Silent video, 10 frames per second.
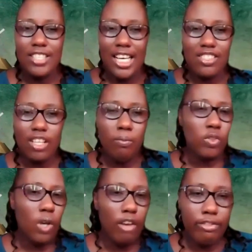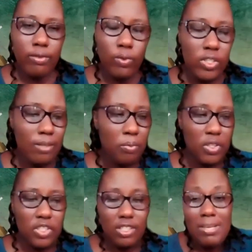That's some tough
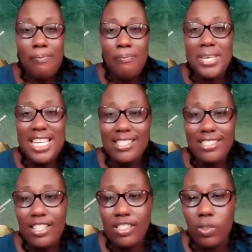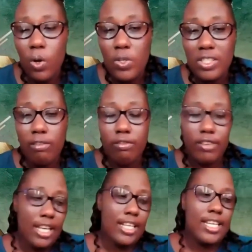crucibles to be beaten so
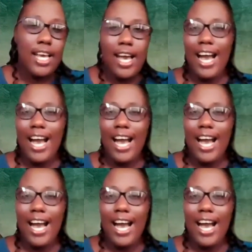severely,